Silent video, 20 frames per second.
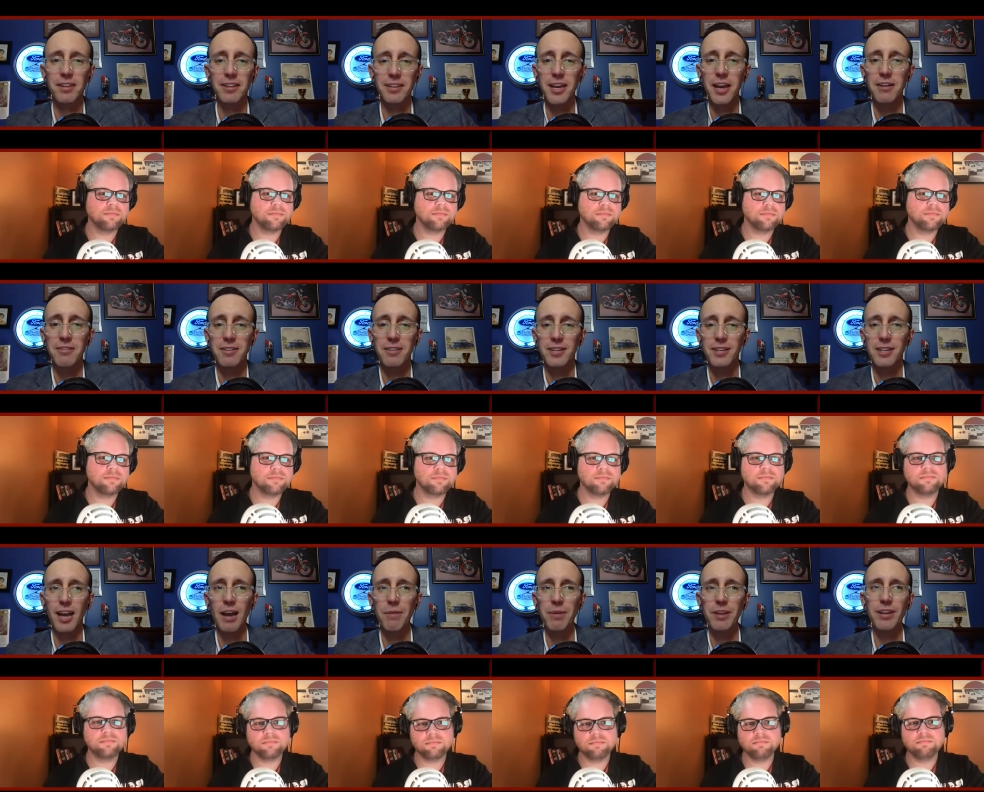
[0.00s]
Speaker 1: Yeah.
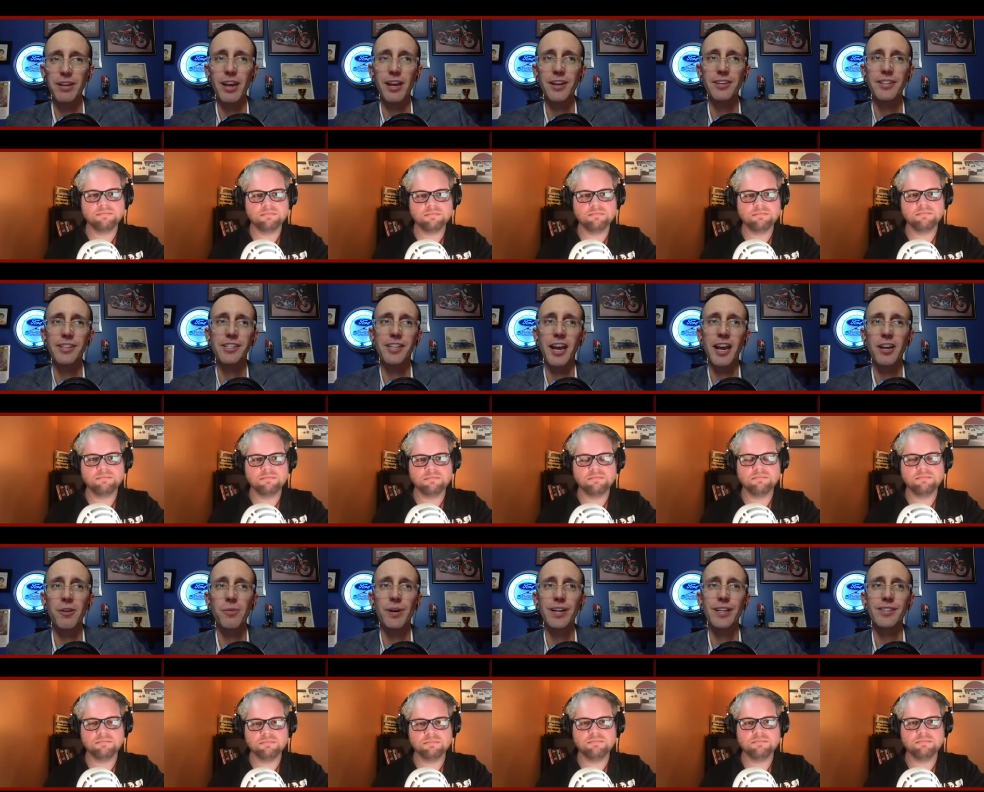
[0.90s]
I mean, and
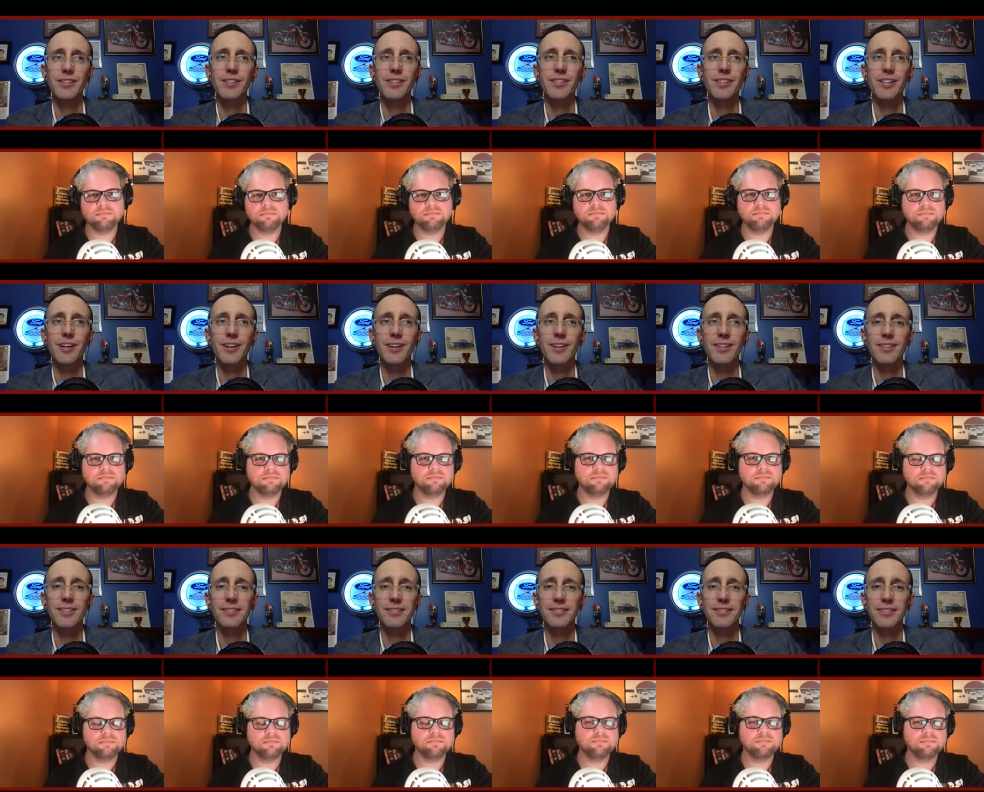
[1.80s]
design wise, this
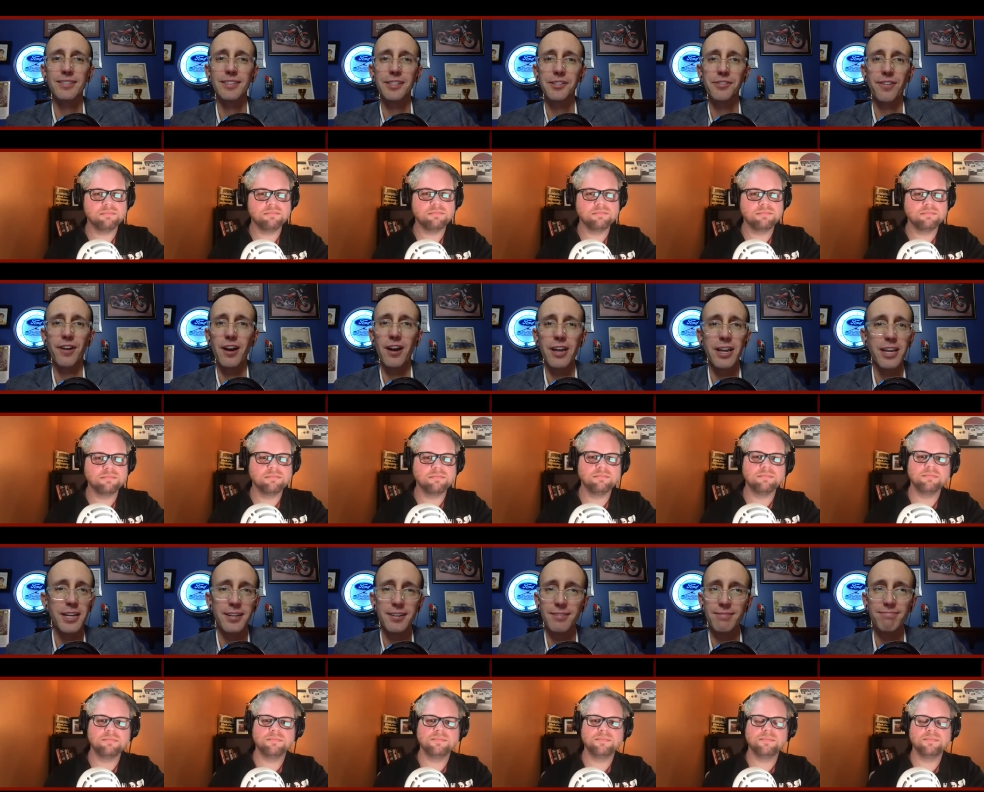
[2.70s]
car, it's
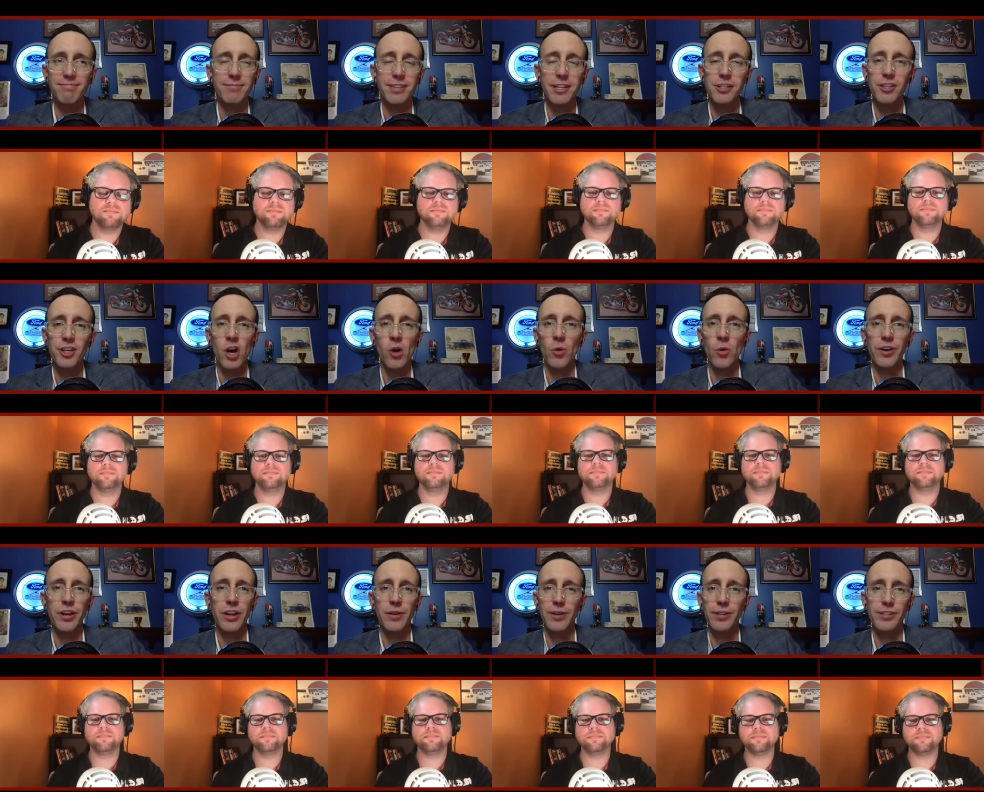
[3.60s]
fine. It's
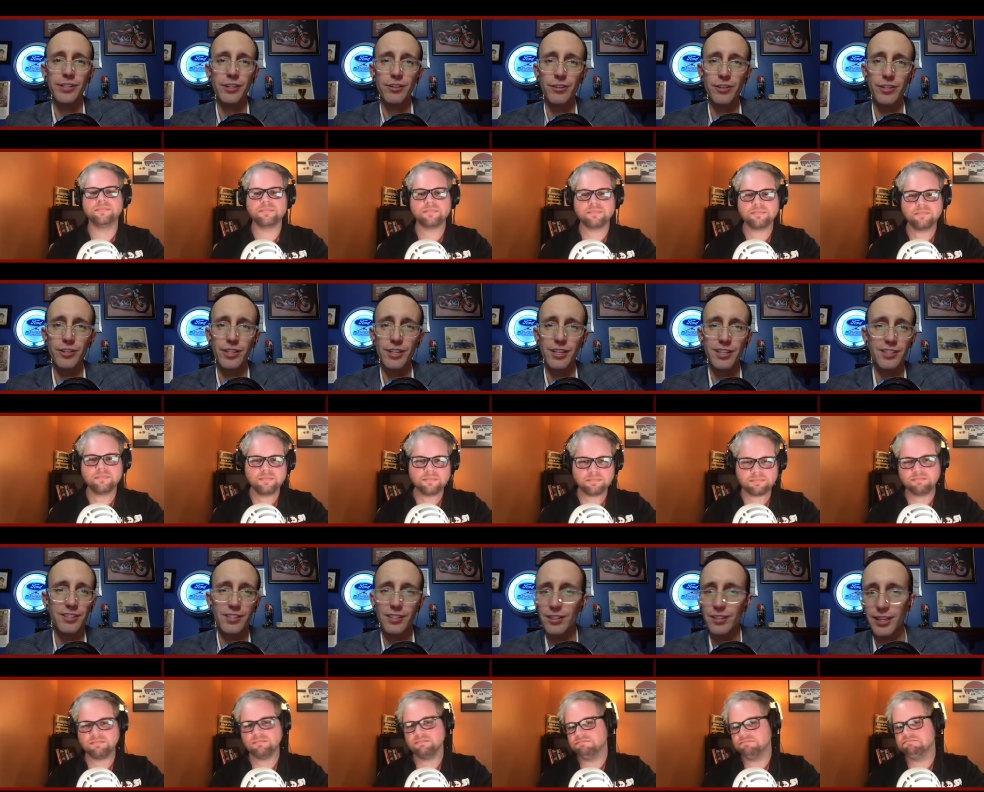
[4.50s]
nowhere near as
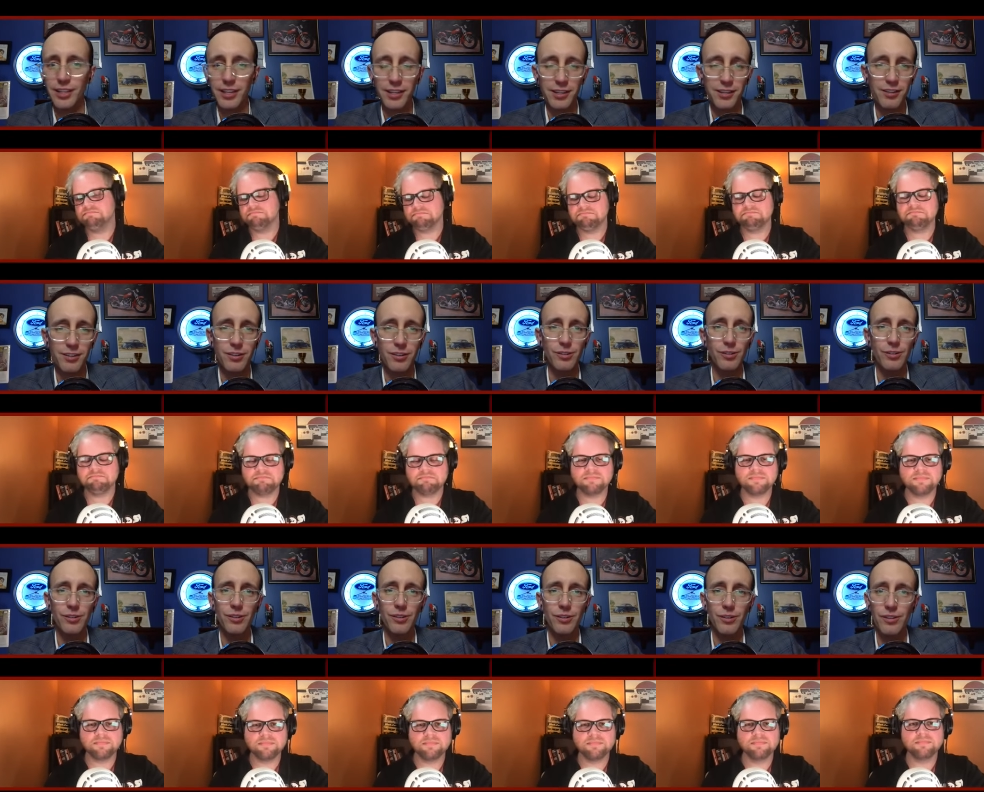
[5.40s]
interesting as the Lincoln
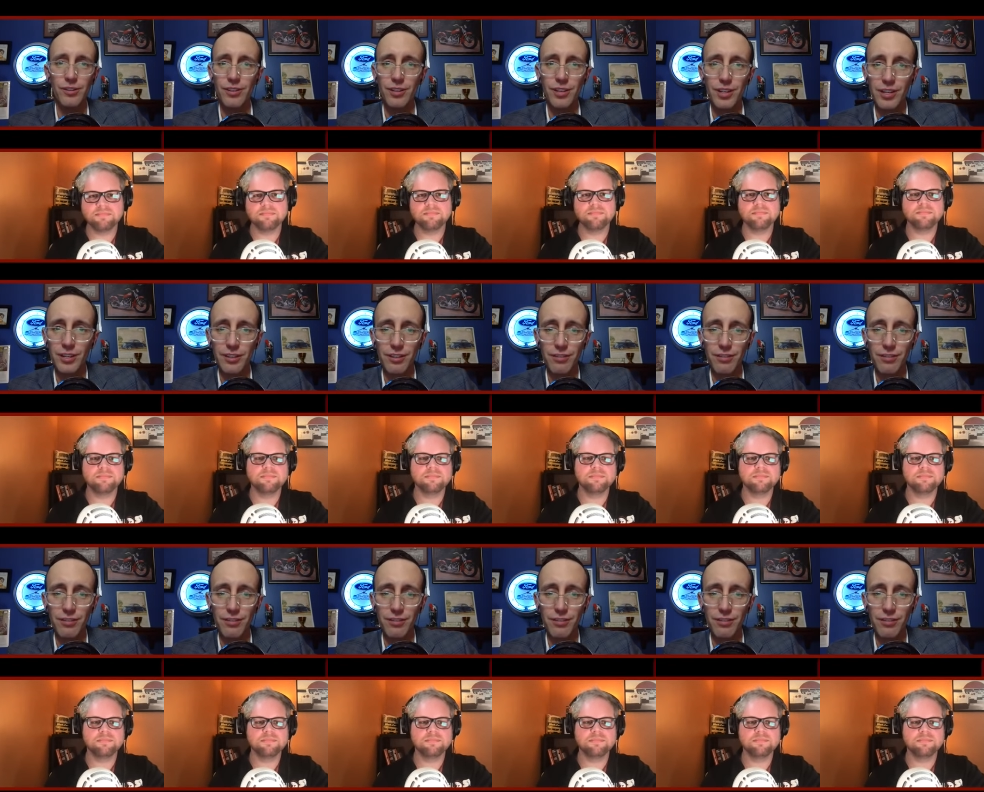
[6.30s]
or or the uh,